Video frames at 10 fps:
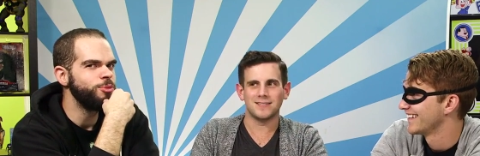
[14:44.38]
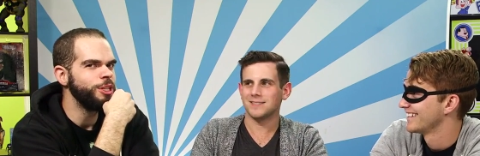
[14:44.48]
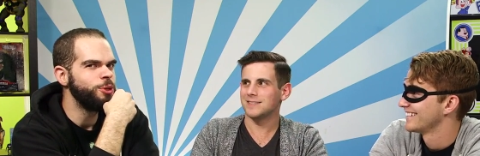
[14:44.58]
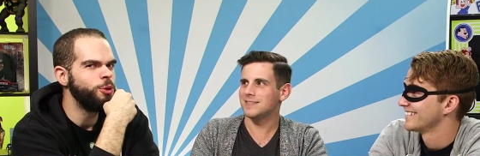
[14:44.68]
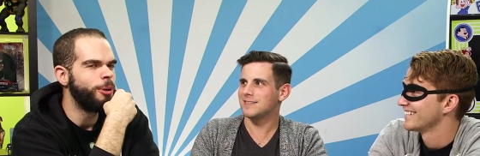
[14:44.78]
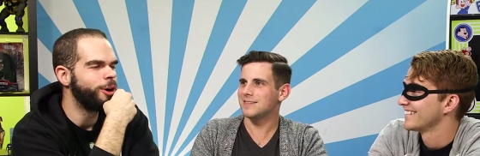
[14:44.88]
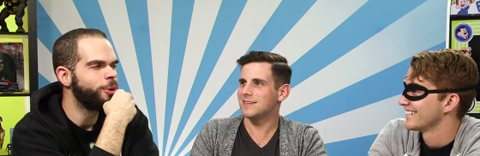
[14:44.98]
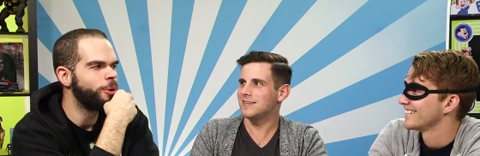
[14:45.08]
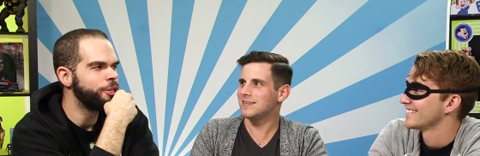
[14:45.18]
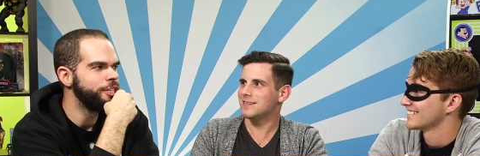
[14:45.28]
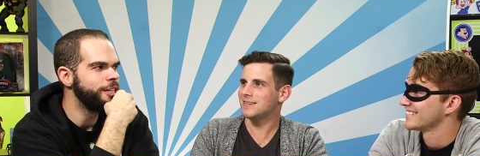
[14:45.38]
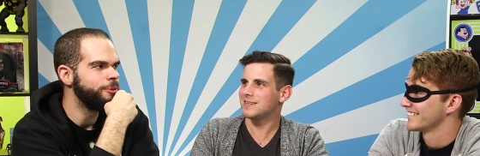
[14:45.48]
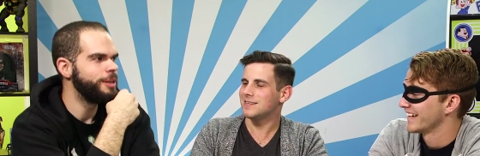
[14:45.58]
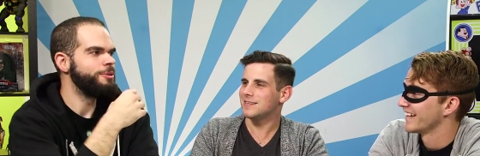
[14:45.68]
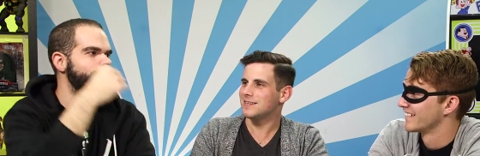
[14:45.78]
Speaker 1: really cool parkour shit
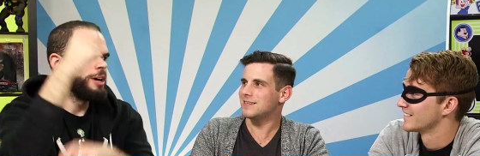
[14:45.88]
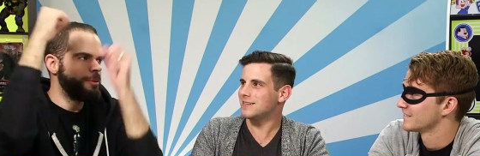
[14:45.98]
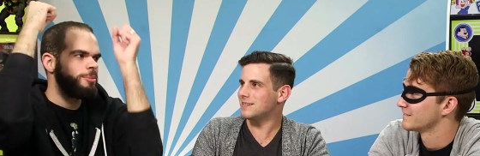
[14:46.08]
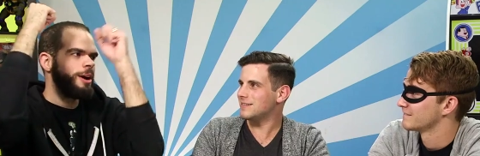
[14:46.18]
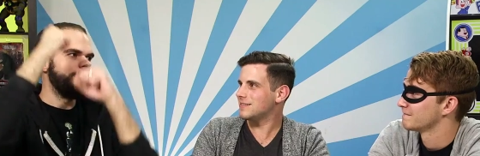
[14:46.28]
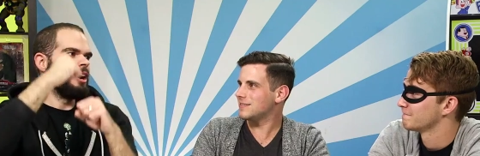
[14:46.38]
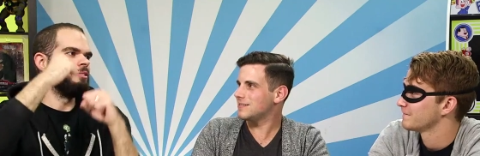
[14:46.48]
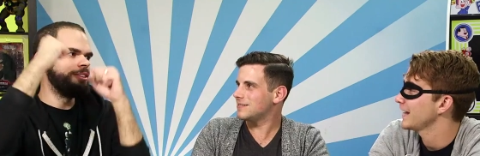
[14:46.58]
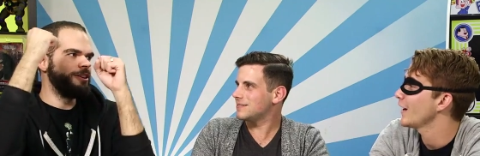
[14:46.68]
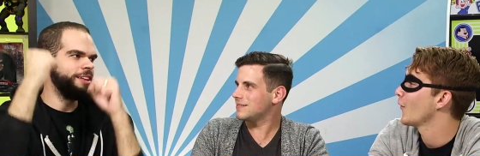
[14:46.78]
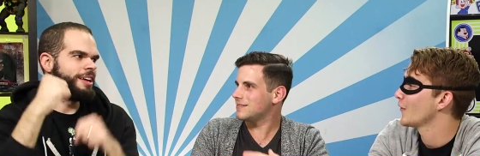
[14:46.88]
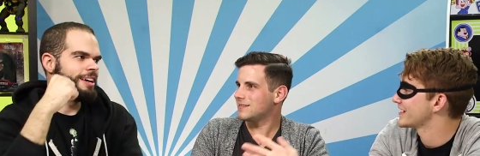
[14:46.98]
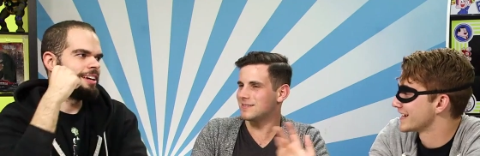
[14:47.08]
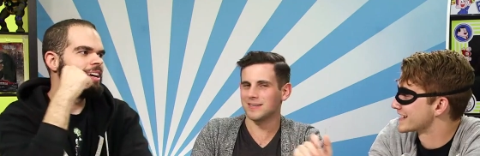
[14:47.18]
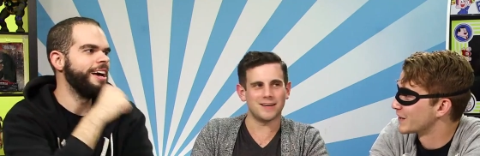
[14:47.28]
when he was trying to mm-hmm. break off. He always
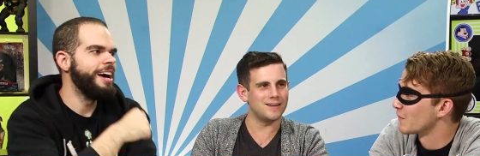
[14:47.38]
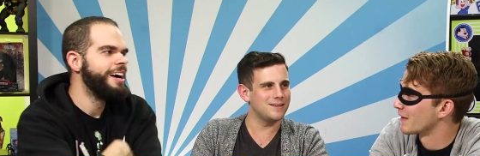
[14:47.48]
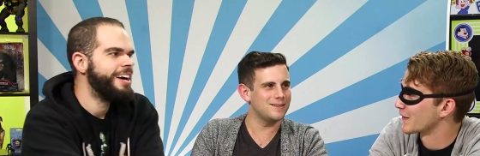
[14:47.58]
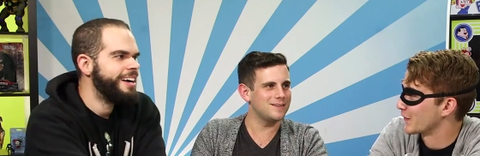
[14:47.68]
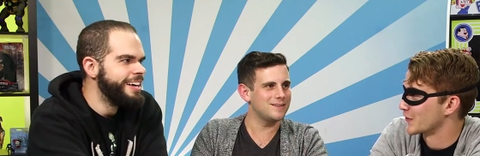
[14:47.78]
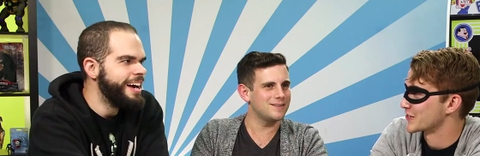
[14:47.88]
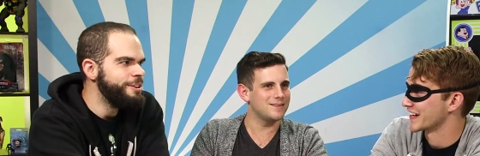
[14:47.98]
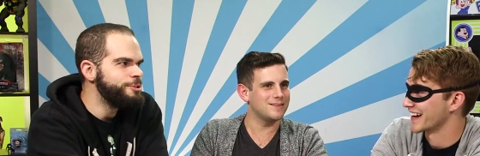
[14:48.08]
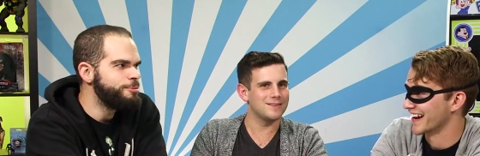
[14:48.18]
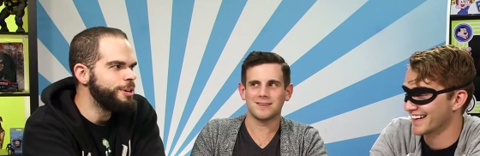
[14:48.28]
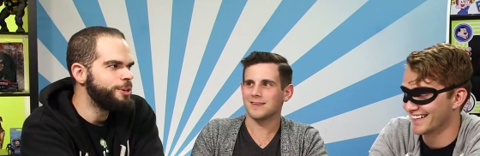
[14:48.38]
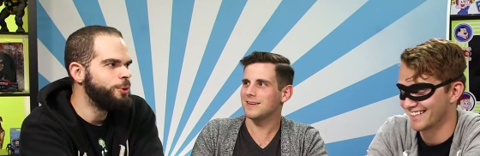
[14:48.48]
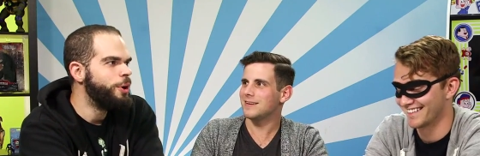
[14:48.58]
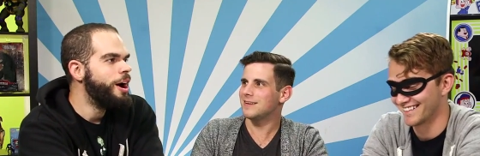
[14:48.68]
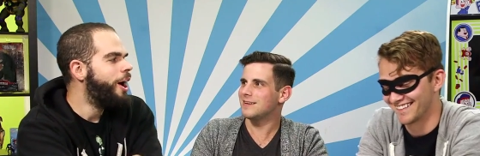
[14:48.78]
thing. does yeah. cool parkour. Yeah, shit. he was pretty
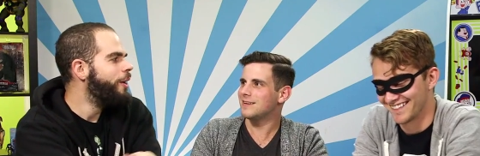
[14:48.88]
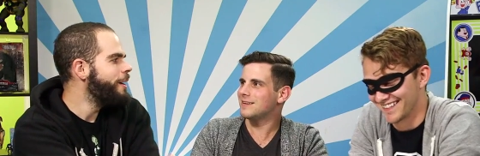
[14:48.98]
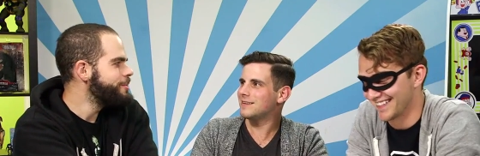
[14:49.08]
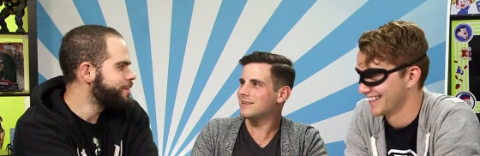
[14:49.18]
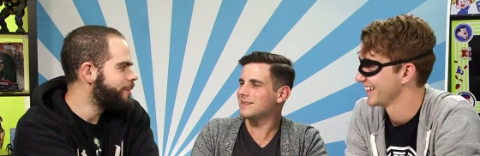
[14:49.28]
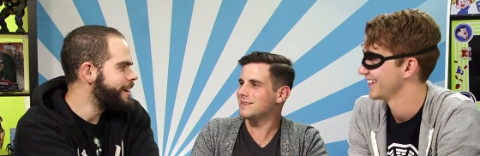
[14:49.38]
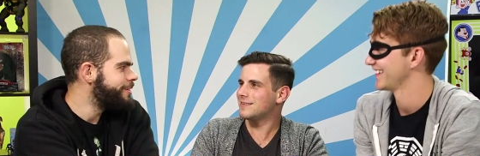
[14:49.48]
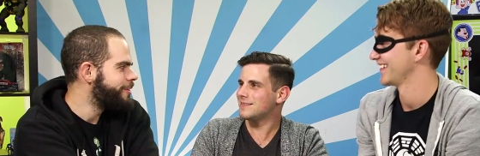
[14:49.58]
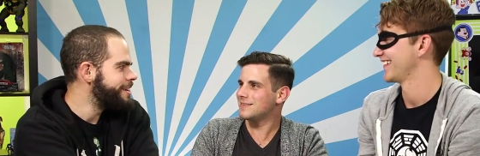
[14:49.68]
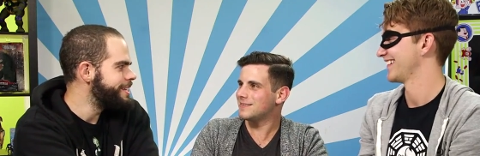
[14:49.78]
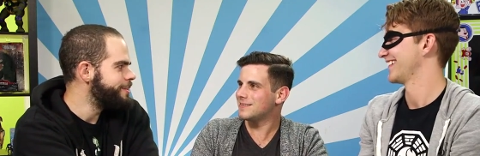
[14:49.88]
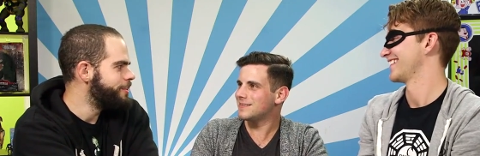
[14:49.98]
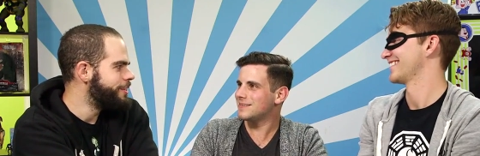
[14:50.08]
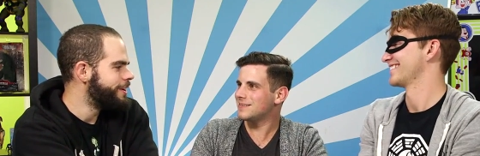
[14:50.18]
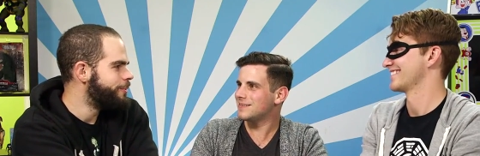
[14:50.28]
cool. Oh, that was a great great scene
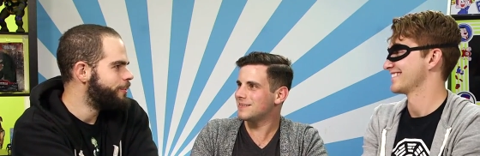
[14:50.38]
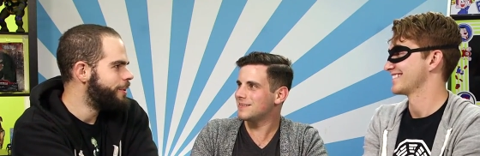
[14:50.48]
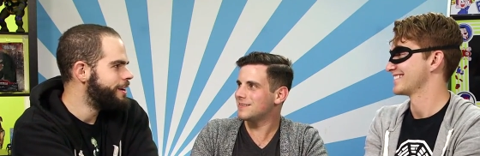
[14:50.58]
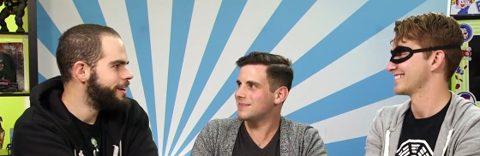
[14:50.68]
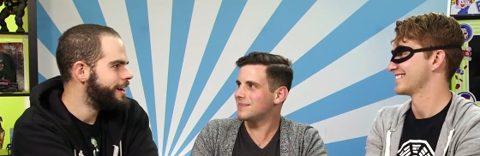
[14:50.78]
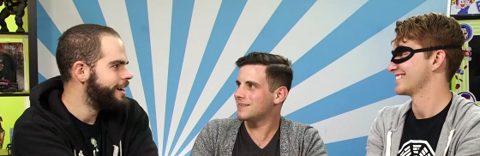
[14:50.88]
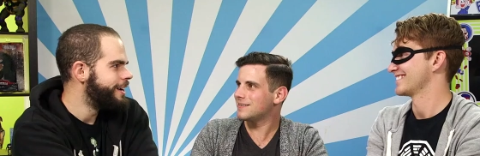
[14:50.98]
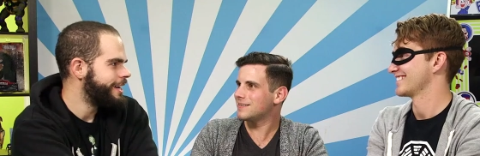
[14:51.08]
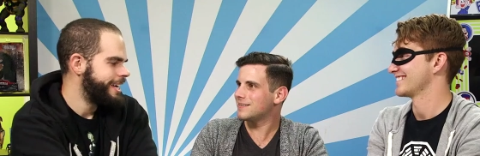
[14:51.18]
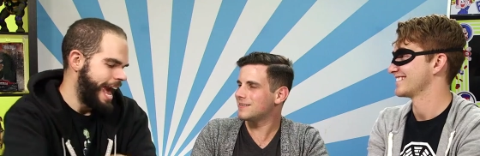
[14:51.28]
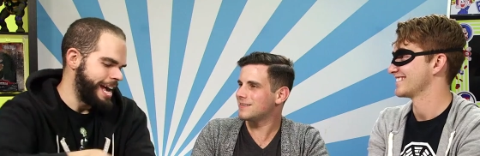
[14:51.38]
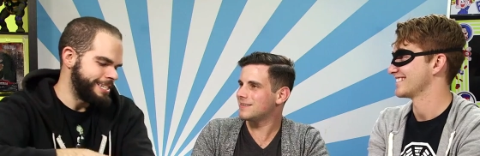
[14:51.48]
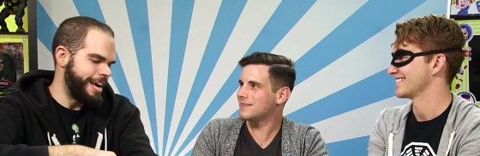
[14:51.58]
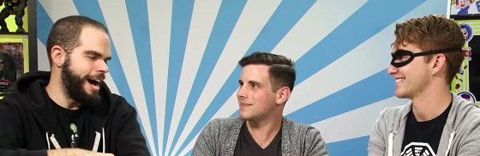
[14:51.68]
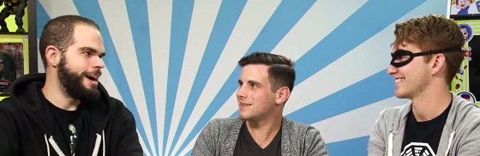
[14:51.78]
when the one uh, cast
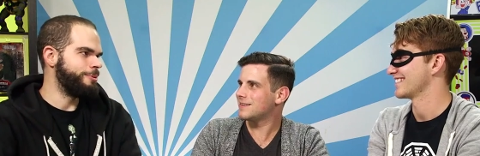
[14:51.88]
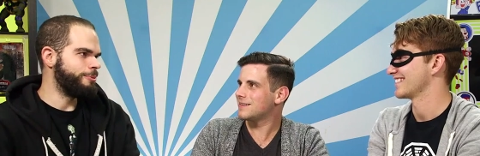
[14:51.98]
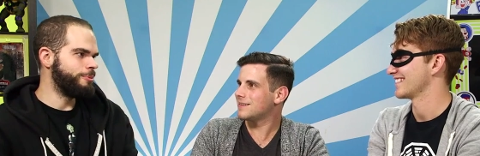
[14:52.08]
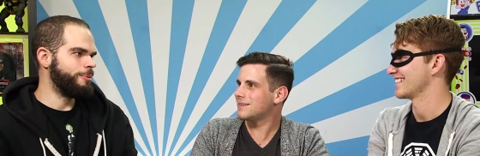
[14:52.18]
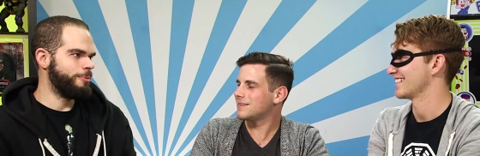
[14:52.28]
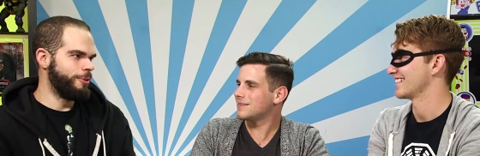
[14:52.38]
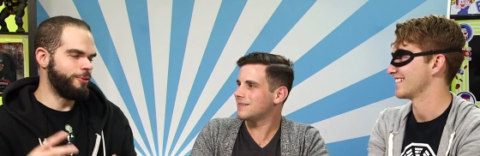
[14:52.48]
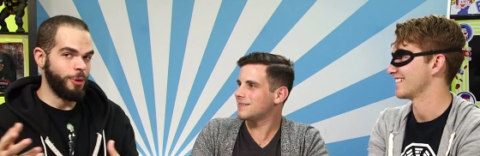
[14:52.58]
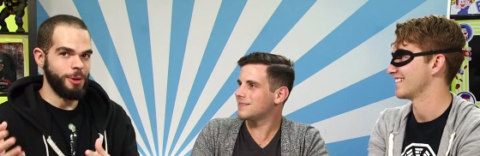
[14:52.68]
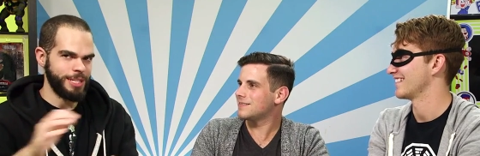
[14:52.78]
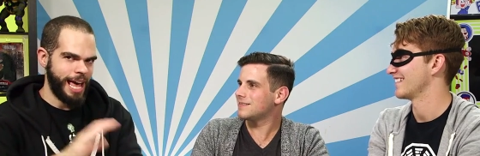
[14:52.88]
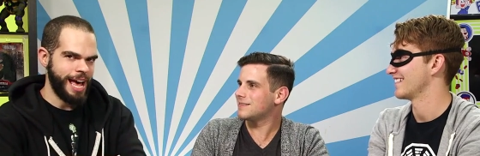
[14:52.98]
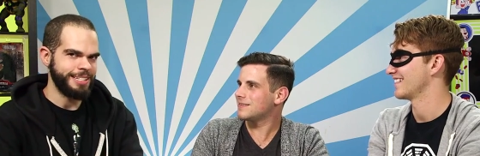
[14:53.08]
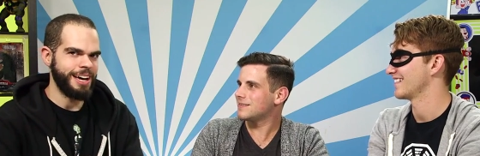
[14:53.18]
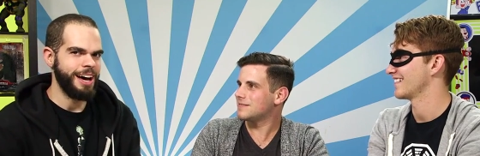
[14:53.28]
guy before he was
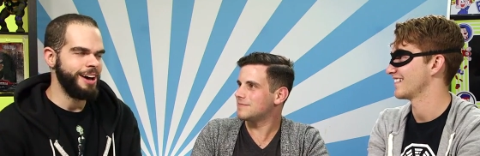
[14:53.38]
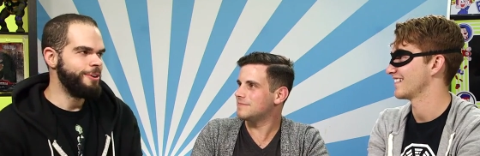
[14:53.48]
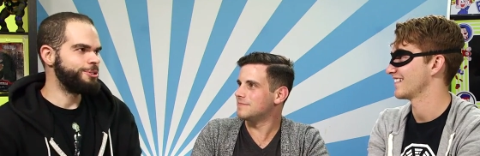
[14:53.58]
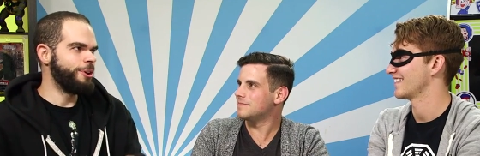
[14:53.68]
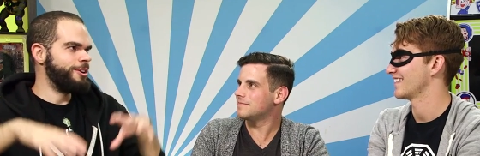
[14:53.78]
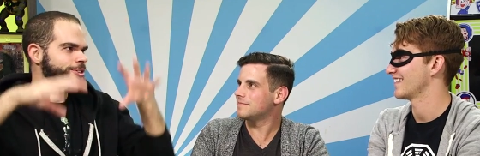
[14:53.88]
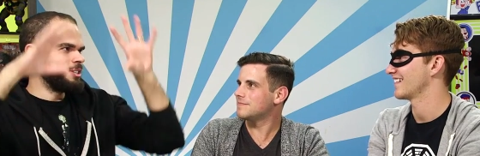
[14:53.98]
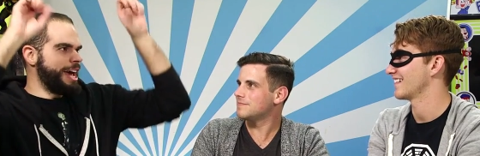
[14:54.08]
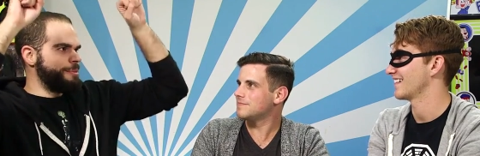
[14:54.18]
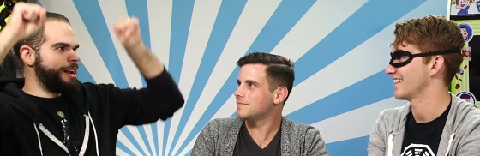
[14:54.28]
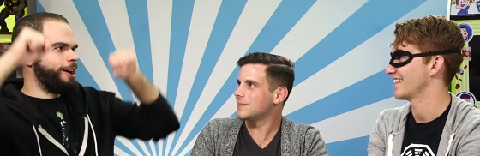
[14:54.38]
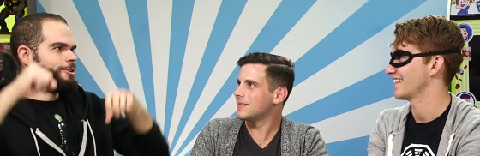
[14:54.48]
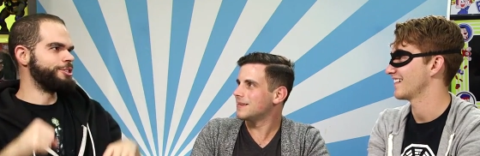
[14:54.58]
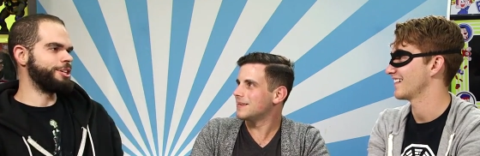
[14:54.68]
cast guy was trying to escape, and Aaron just